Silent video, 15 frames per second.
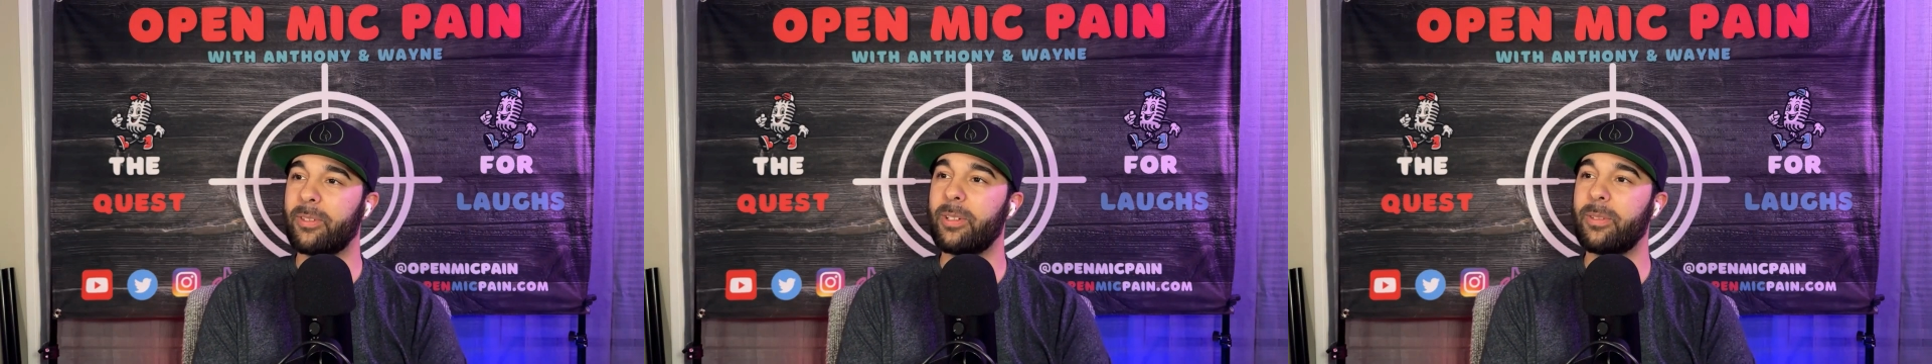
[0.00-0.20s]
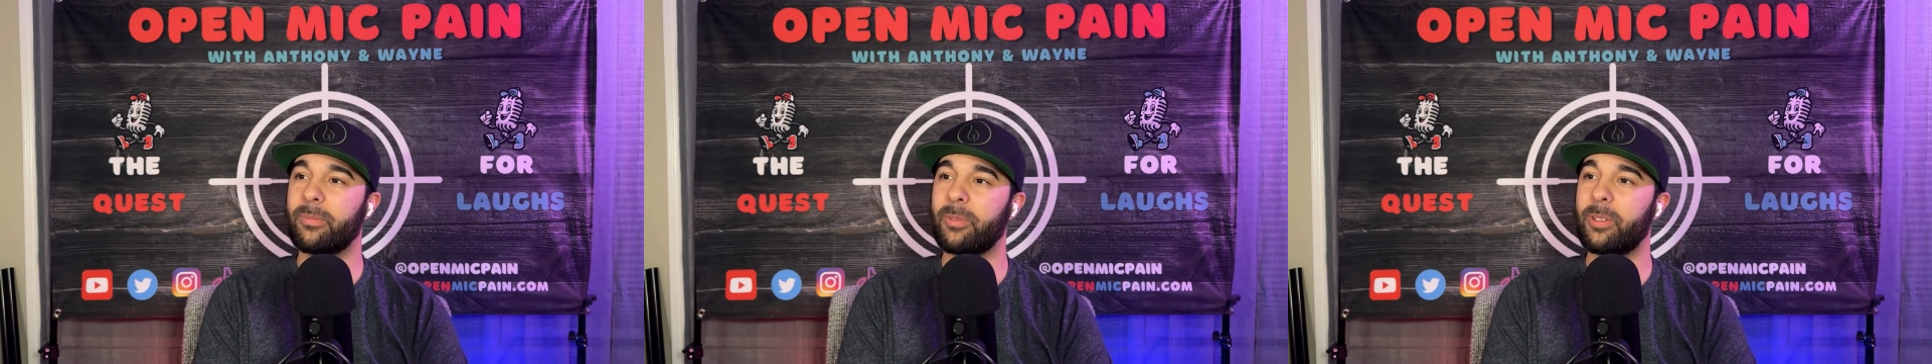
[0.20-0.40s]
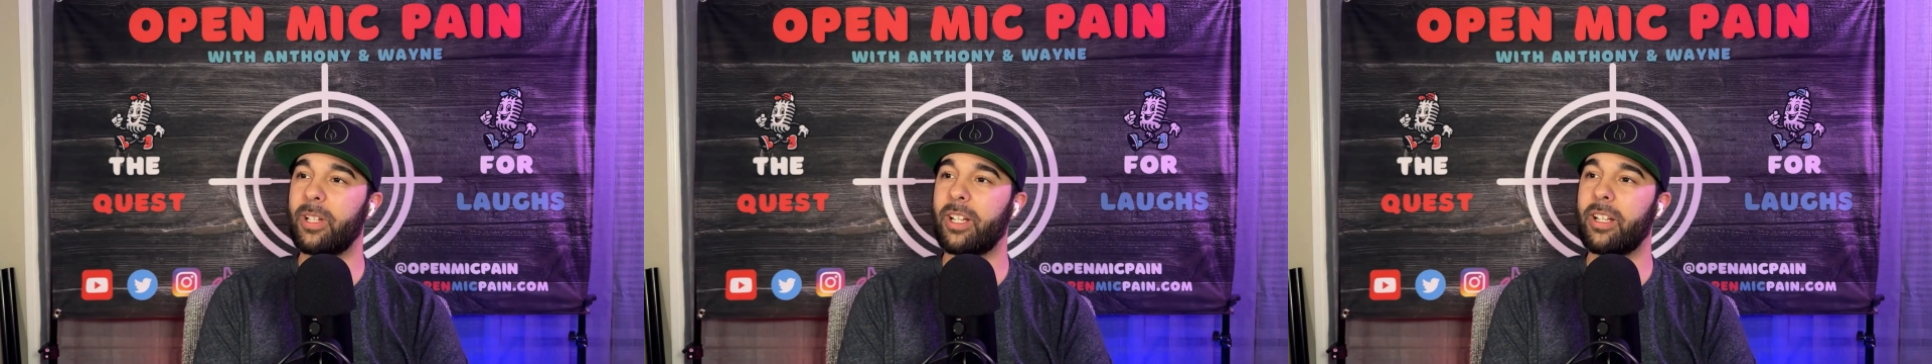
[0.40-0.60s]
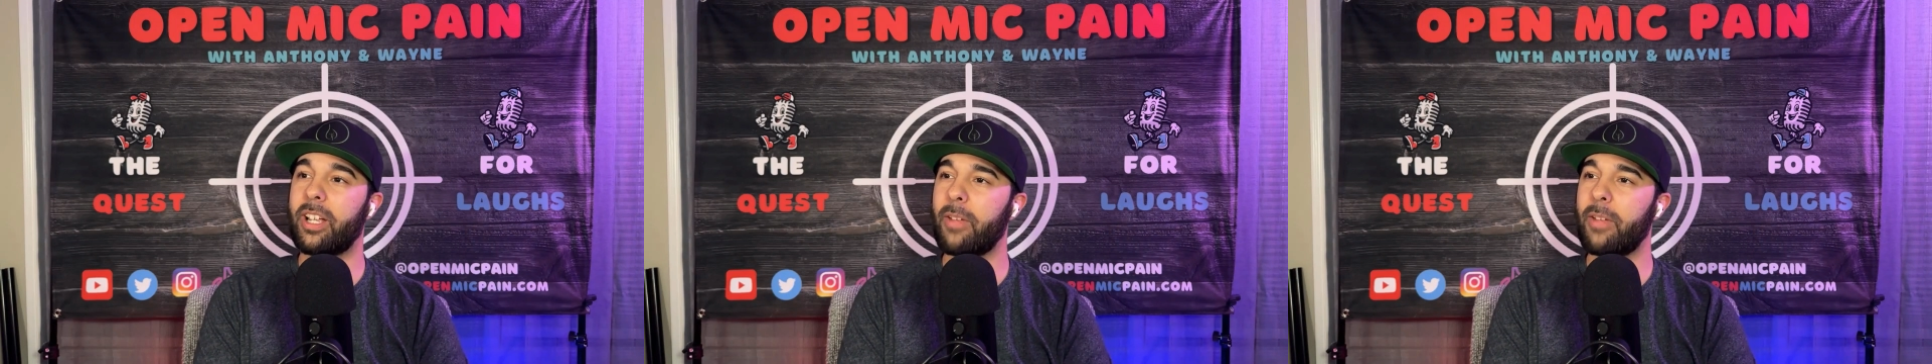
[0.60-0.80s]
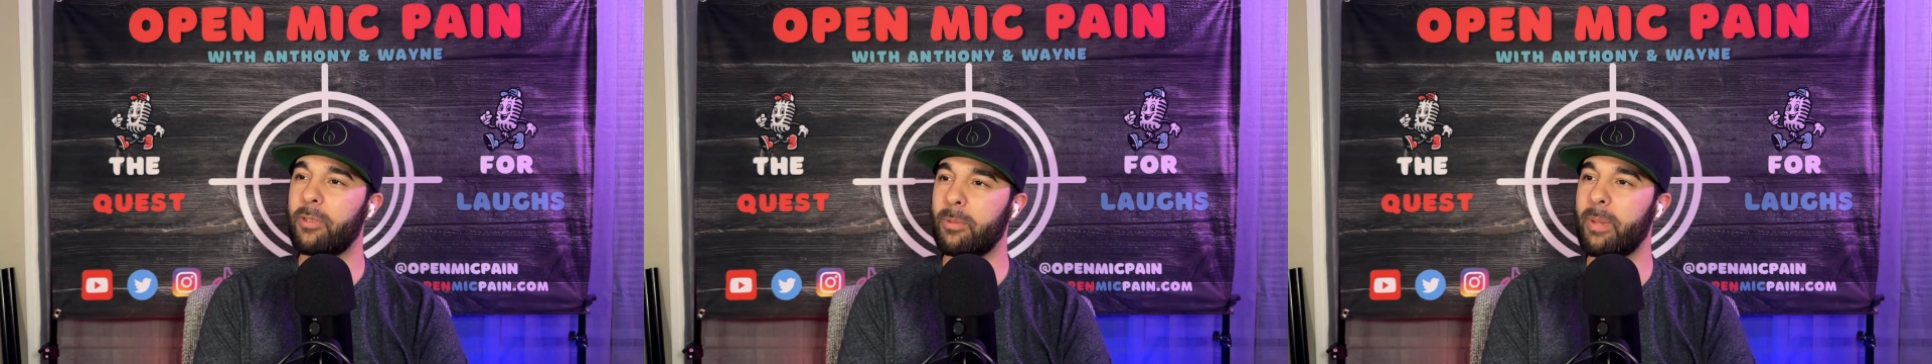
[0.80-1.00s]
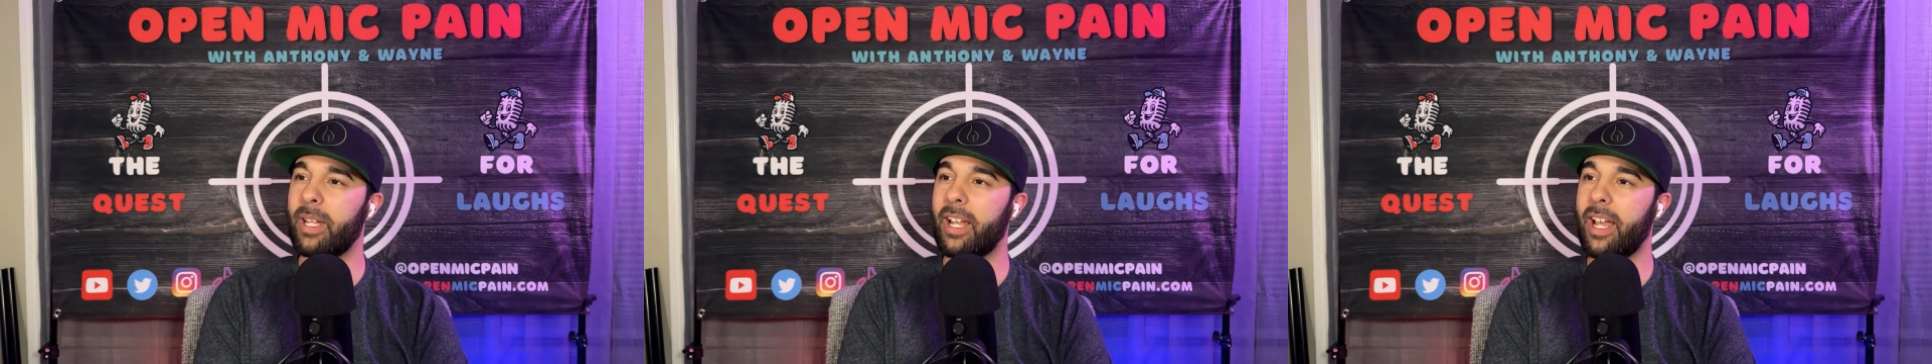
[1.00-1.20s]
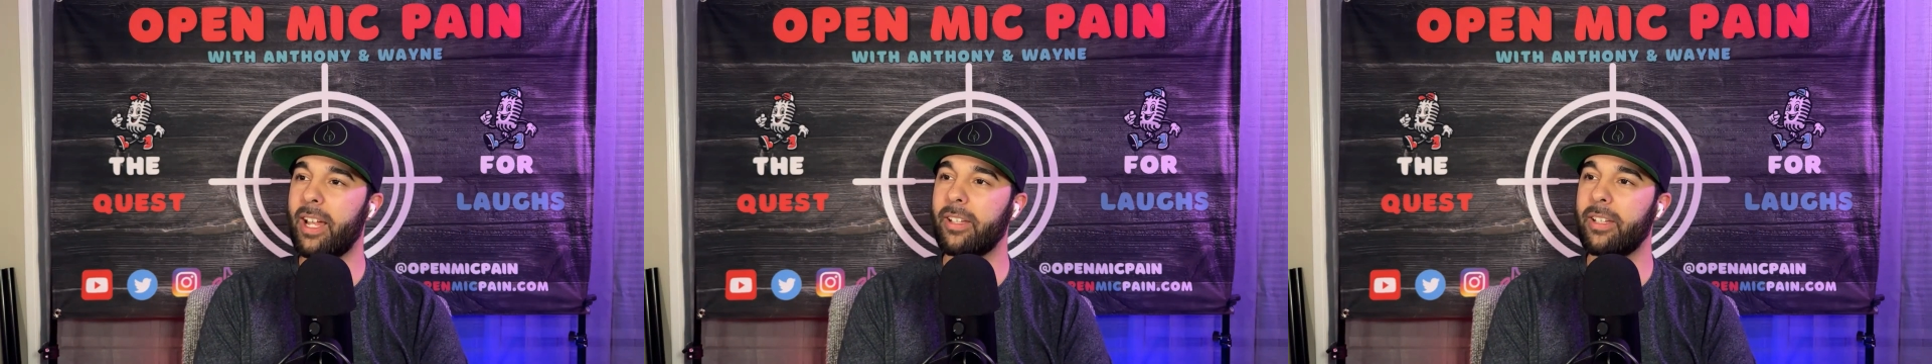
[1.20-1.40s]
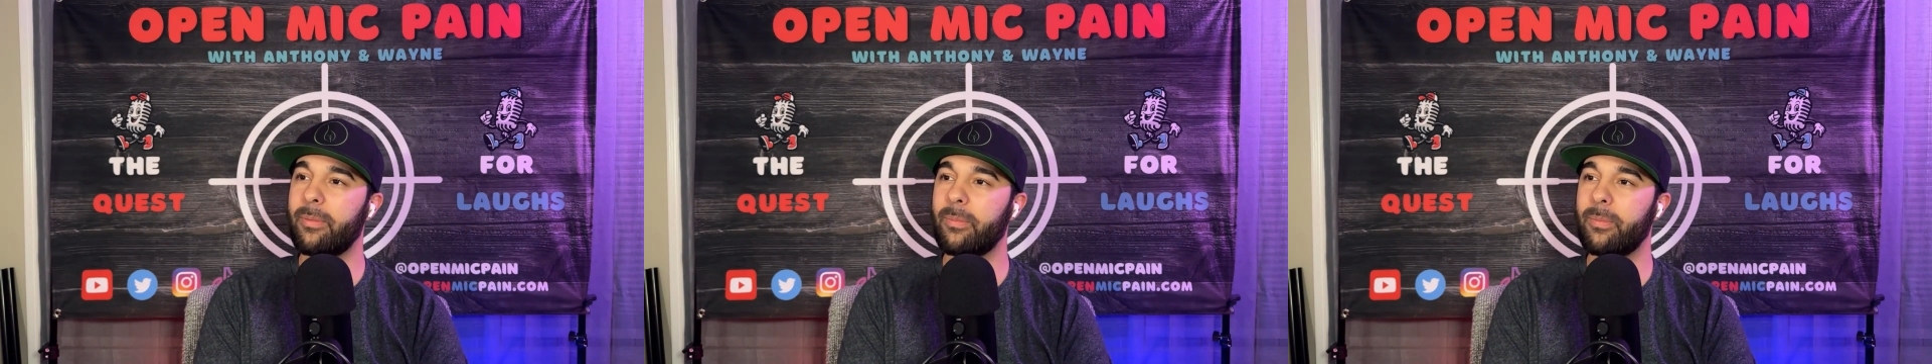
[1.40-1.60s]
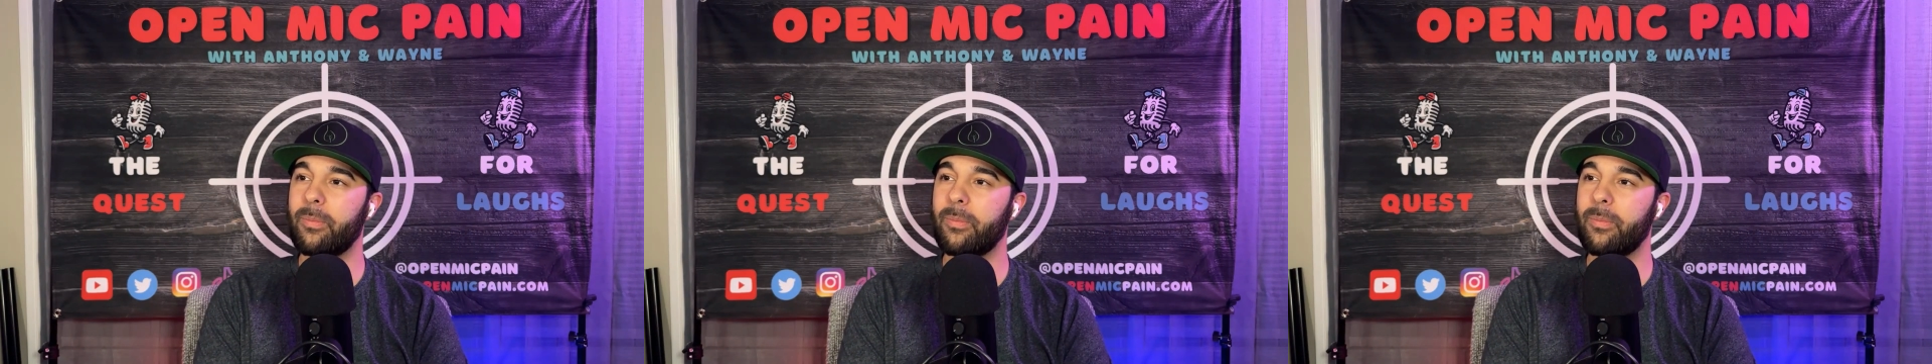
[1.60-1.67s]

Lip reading: too. Have you met Allie?